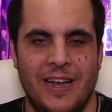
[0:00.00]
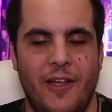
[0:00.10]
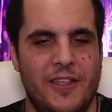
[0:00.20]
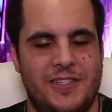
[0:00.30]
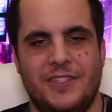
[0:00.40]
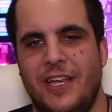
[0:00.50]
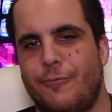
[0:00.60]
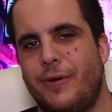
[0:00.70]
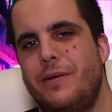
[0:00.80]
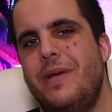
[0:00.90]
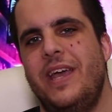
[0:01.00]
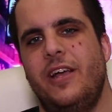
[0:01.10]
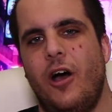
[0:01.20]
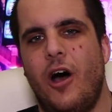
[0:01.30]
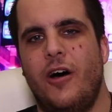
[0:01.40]
Now, this is a
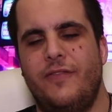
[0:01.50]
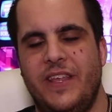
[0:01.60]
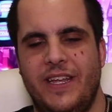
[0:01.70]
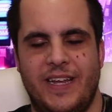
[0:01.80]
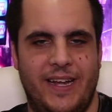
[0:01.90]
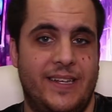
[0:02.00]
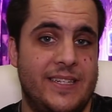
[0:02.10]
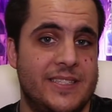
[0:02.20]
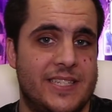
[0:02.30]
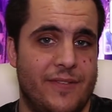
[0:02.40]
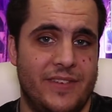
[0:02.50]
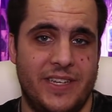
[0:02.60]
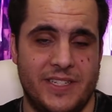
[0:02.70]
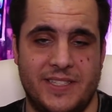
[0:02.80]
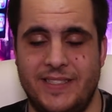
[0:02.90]
remake of the
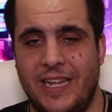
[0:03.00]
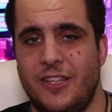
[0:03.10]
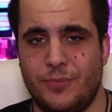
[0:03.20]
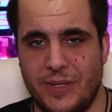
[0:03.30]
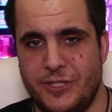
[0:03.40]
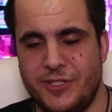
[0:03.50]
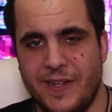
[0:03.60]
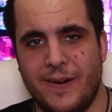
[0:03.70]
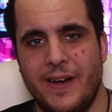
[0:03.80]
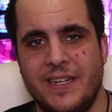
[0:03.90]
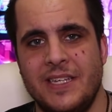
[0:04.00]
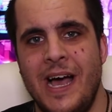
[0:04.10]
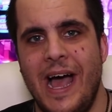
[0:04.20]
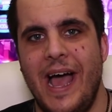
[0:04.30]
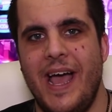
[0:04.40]
1970s Death Wish series,
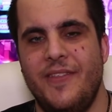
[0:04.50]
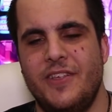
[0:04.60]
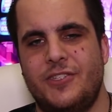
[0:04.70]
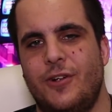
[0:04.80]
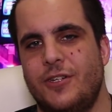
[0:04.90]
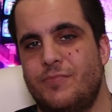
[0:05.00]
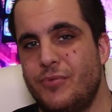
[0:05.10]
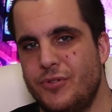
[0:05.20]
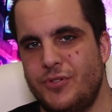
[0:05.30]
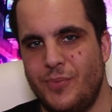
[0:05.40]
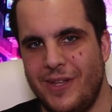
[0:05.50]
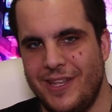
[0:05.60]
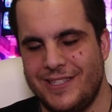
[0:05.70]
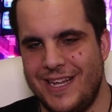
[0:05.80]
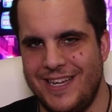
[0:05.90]
and this stars Bruce
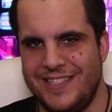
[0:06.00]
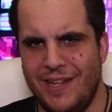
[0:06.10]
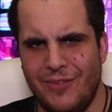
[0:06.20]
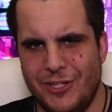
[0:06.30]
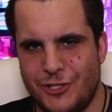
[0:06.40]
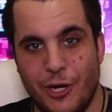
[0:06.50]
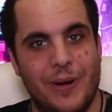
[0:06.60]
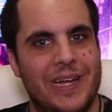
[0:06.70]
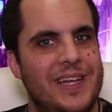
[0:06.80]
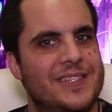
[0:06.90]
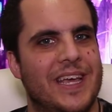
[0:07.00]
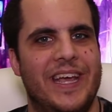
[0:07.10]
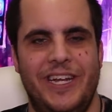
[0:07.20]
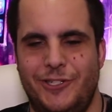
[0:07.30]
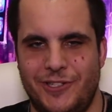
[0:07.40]
Willis, and he's definitely showing his
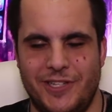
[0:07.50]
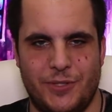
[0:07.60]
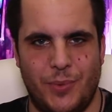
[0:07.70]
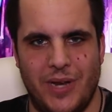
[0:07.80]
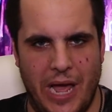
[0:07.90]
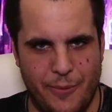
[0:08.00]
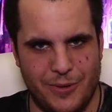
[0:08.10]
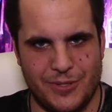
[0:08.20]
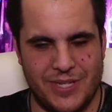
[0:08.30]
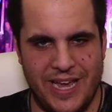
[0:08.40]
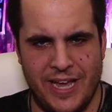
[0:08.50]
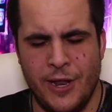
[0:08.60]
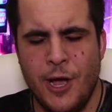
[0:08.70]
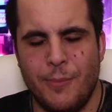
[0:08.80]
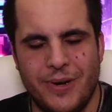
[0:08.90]
age in this one, I will say
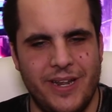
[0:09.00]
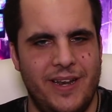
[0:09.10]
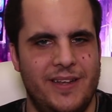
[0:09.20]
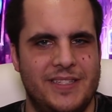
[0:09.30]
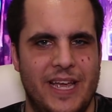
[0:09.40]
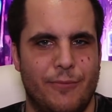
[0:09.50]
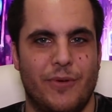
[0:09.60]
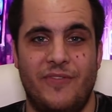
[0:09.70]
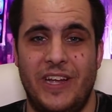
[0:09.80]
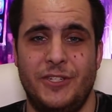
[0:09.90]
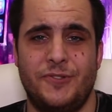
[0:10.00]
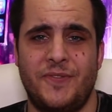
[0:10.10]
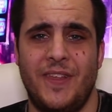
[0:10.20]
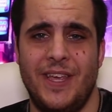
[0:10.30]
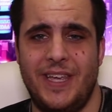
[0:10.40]
it, but it is a revenge
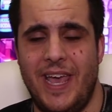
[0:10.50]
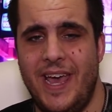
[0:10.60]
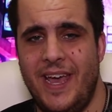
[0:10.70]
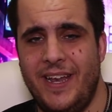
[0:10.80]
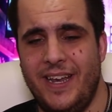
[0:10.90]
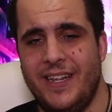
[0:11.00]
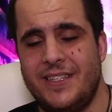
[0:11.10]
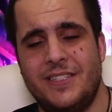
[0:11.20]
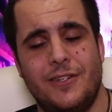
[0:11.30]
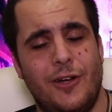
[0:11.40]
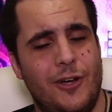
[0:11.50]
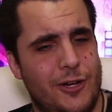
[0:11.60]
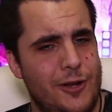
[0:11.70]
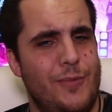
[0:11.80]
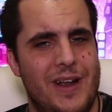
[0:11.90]
flick, and it's
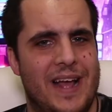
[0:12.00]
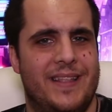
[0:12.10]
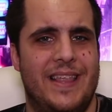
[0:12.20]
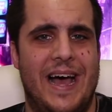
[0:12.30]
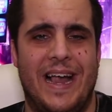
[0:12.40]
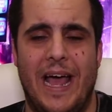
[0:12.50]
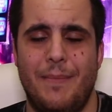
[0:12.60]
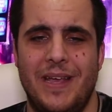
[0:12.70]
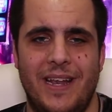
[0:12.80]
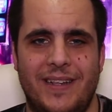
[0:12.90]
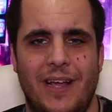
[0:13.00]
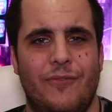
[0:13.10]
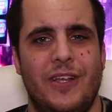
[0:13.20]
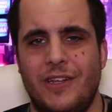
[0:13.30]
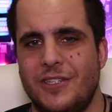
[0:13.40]
a good one at that. I mean, it
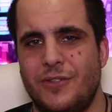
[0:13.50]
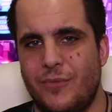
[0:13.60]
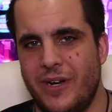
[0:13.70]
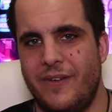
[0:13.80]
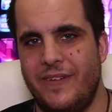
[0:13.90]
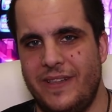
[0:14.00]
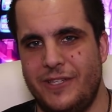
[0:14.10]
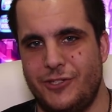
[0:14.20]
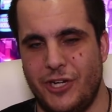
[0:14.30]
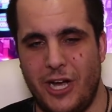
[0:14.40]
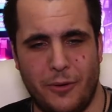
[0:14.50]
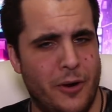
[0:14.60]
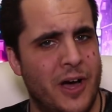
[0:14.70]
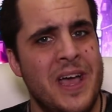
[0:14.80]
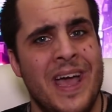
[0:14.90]
definitely doesn't reinvent the
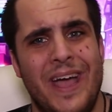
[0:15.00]
genre.